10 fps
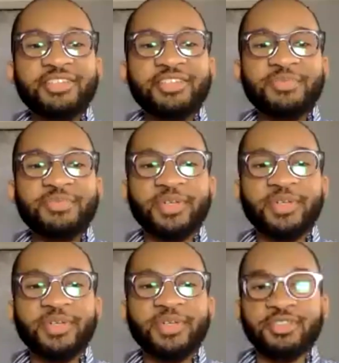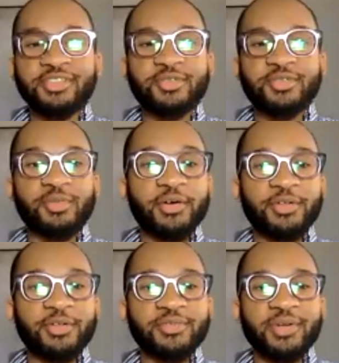a little bit to it just with my
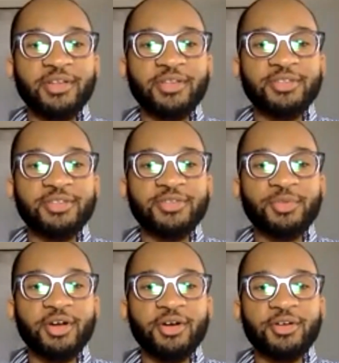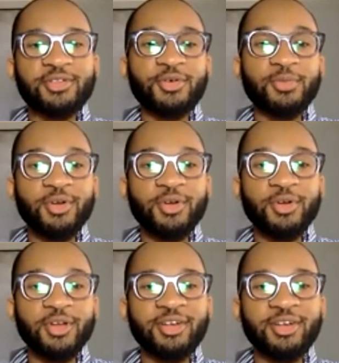own experience with our school
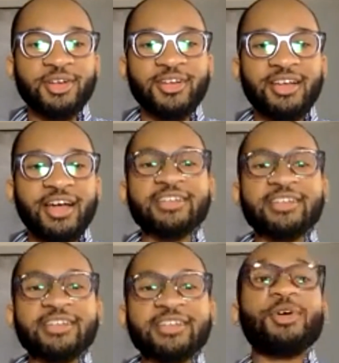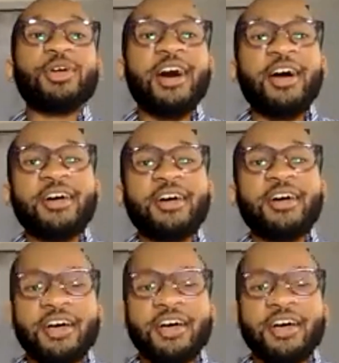board here. I guess I do
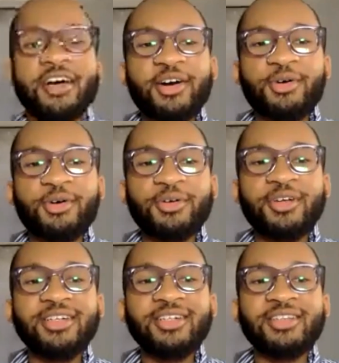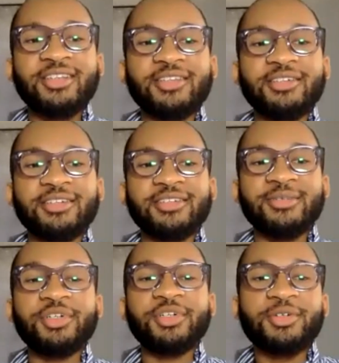acknowledge how the
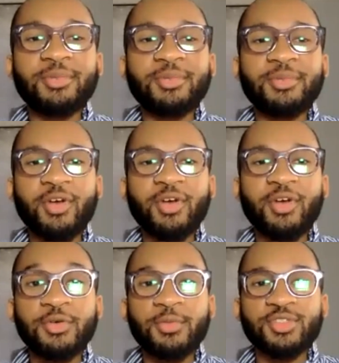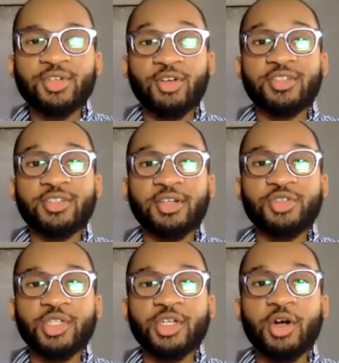political demographics of school boards across the
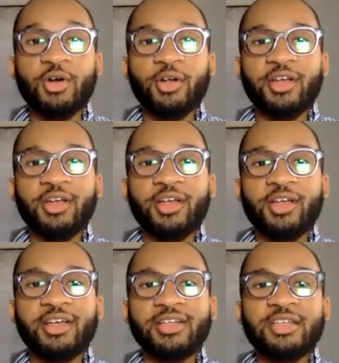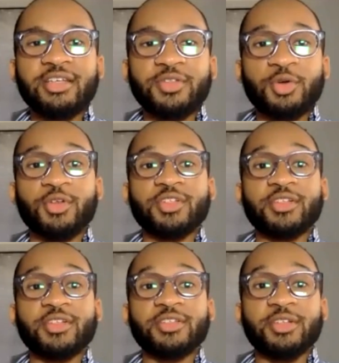country are shifting towards
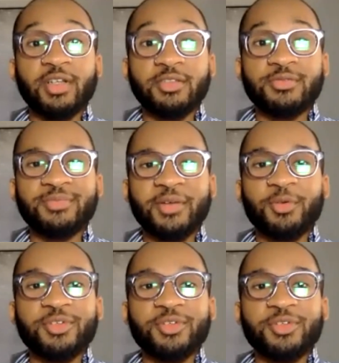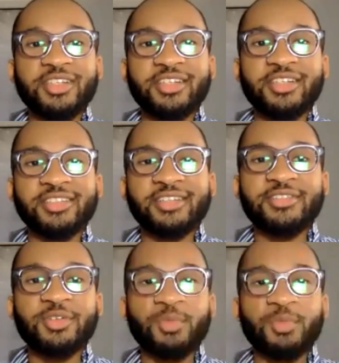conservatism, and we're seeing like
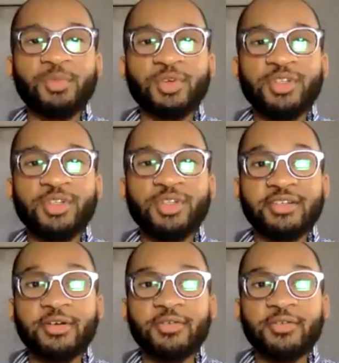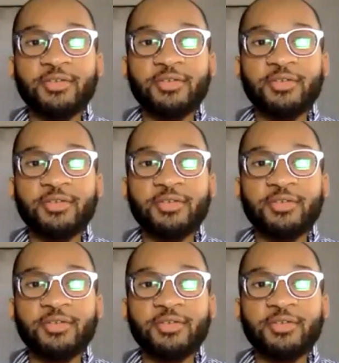these numerous instances of